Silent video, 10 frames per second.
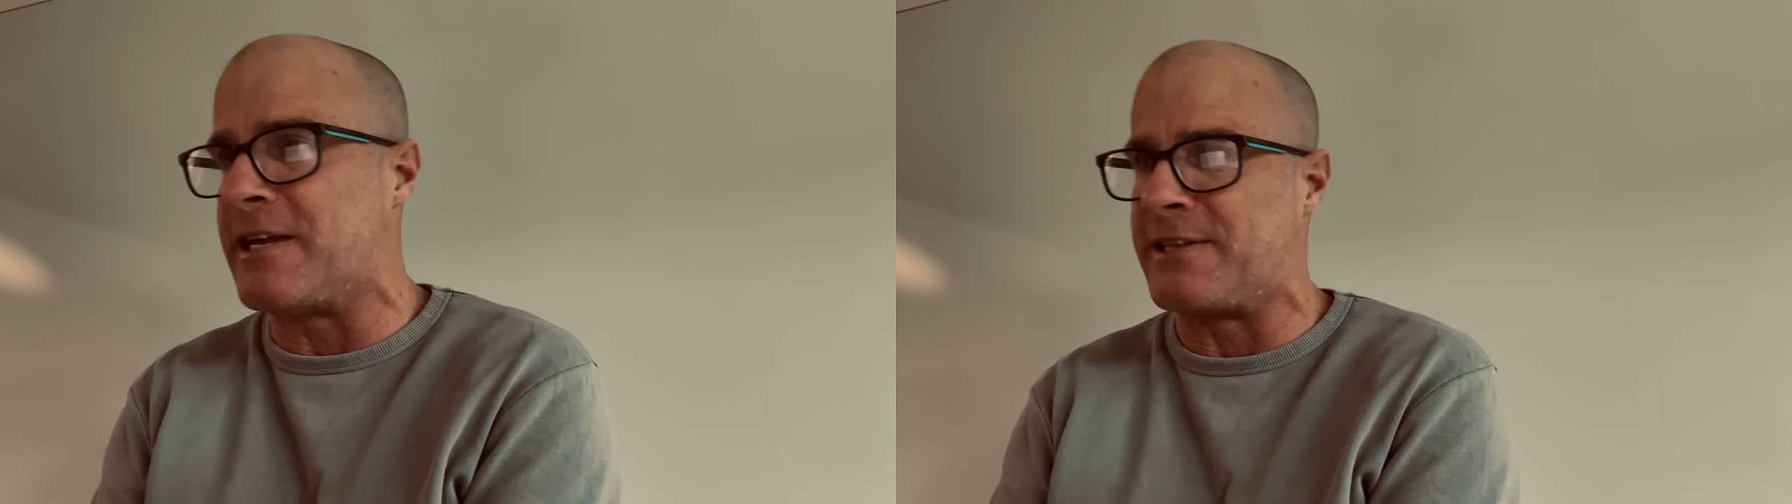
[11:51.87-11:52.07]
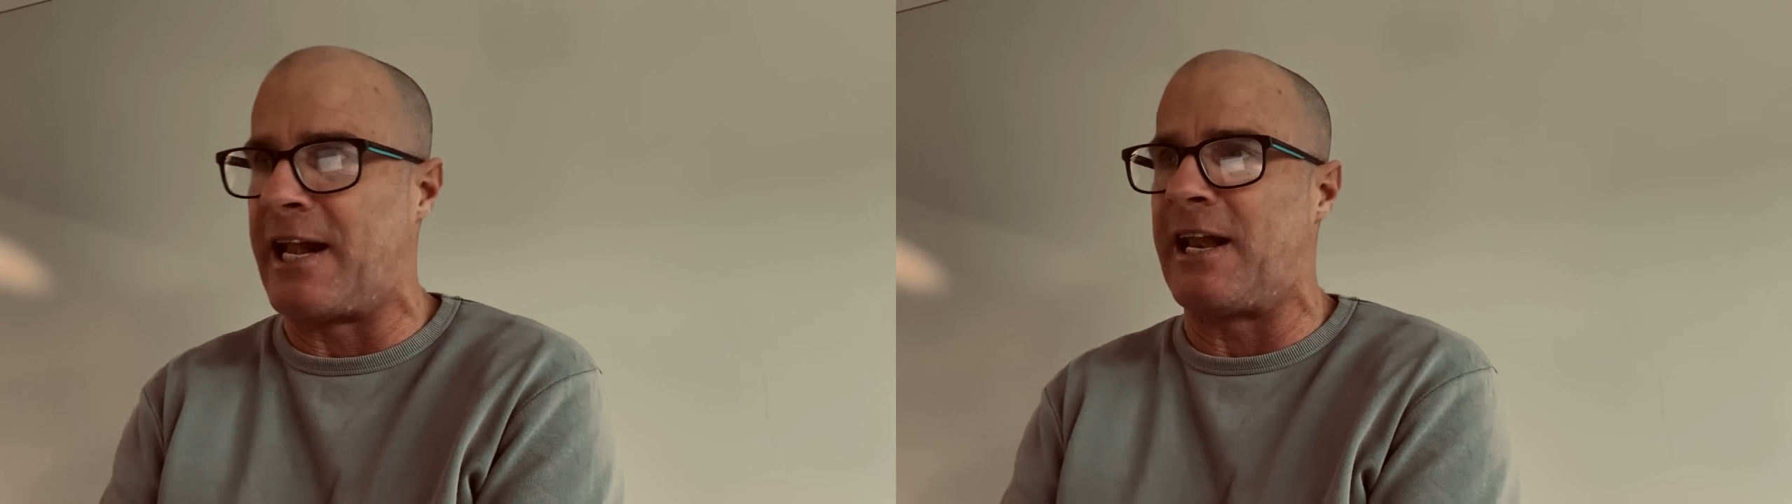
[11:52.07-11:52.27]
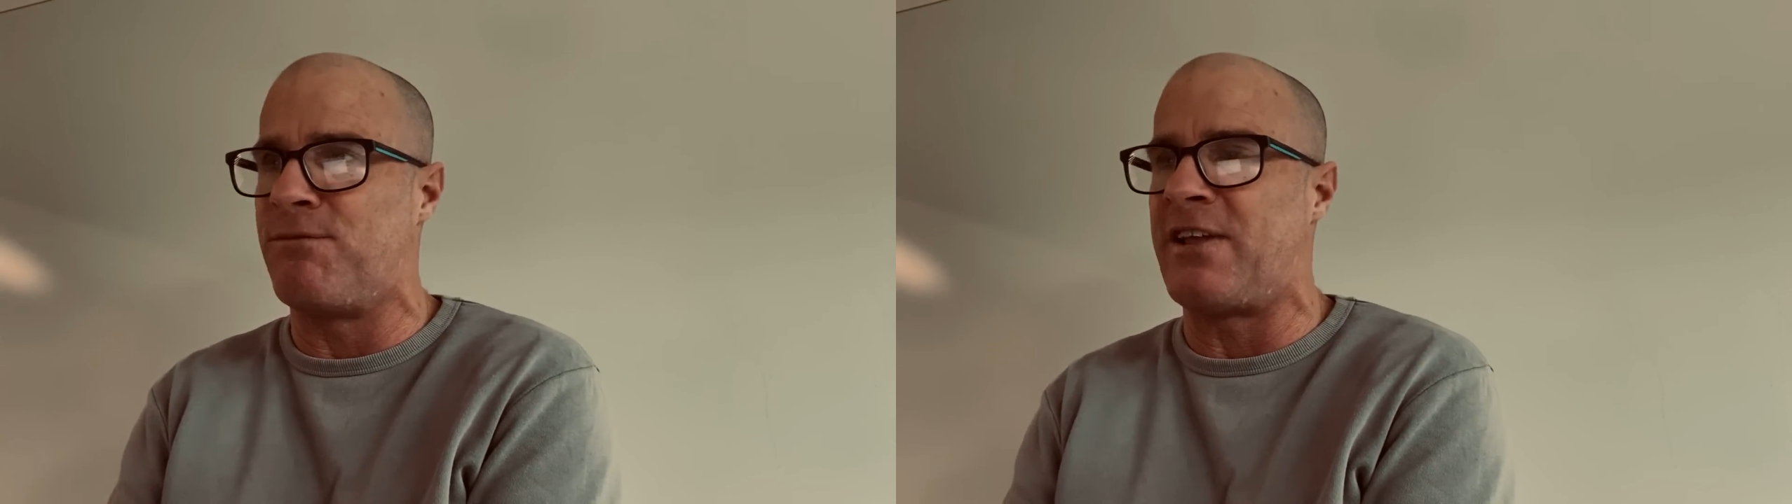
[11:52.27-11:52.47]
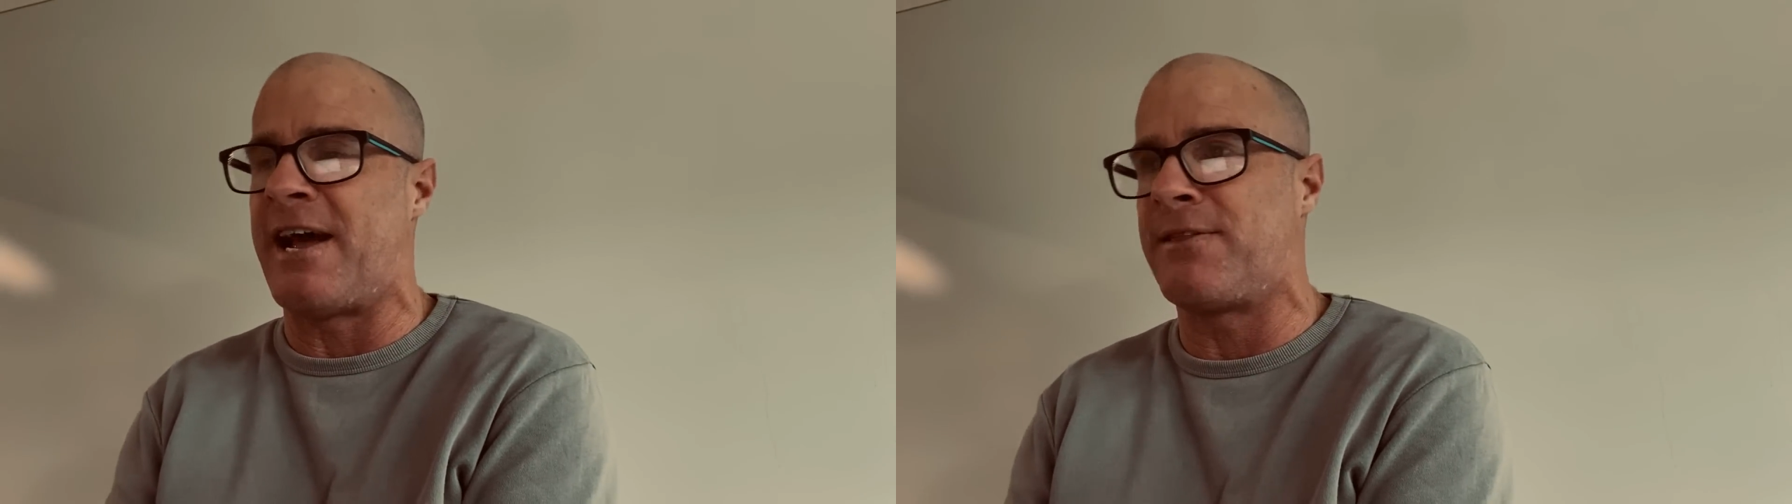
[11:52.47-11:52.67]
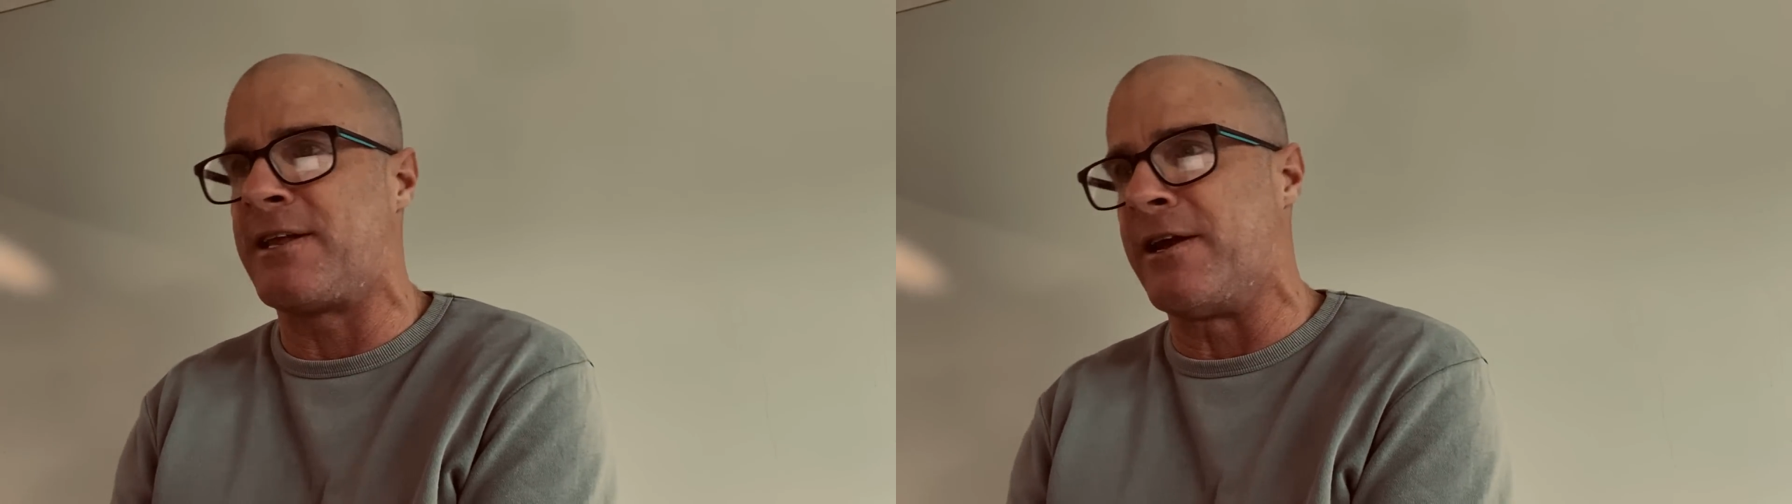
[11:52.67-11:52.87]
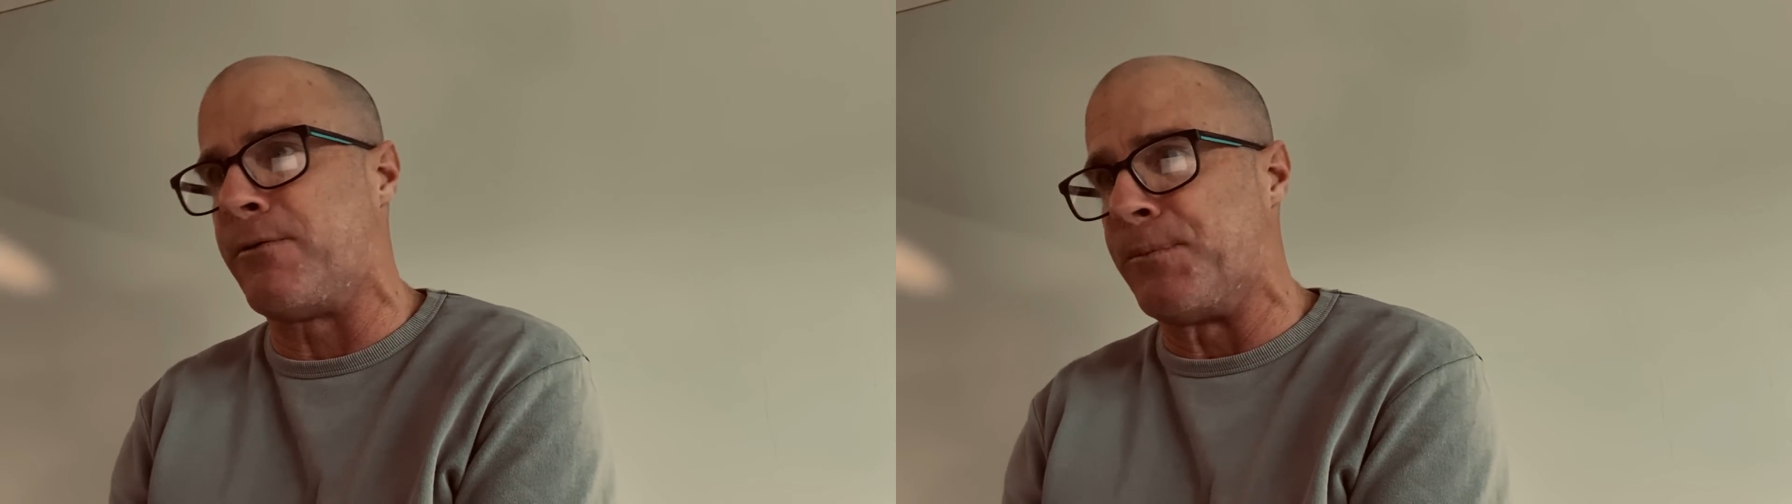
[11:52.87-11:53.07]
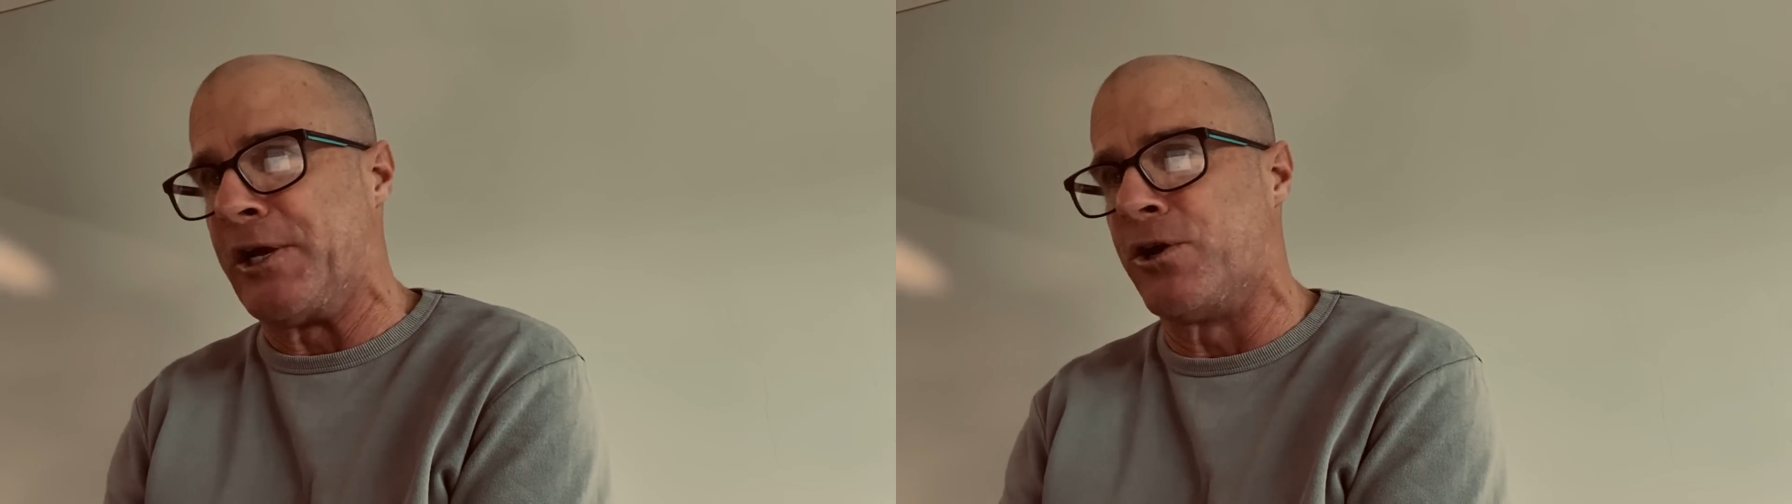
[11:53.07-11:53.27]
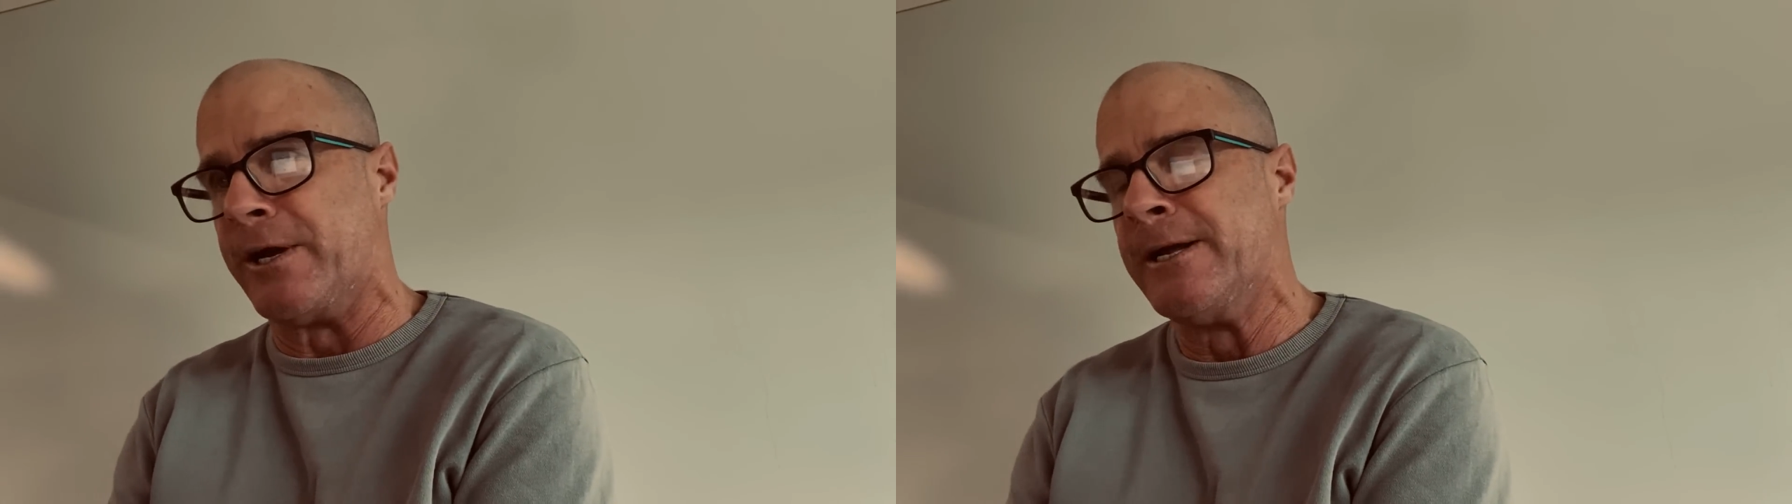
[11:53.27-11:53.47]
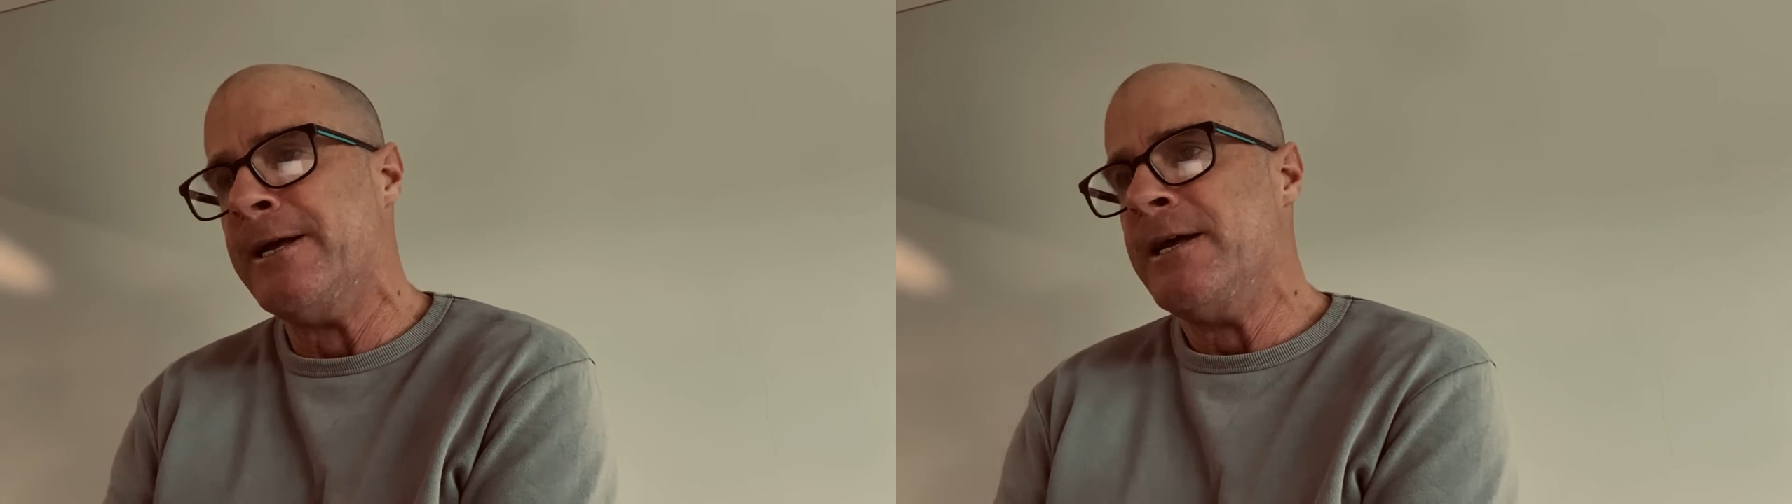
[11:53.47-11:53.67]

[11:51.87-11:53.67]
that they left out there, and we got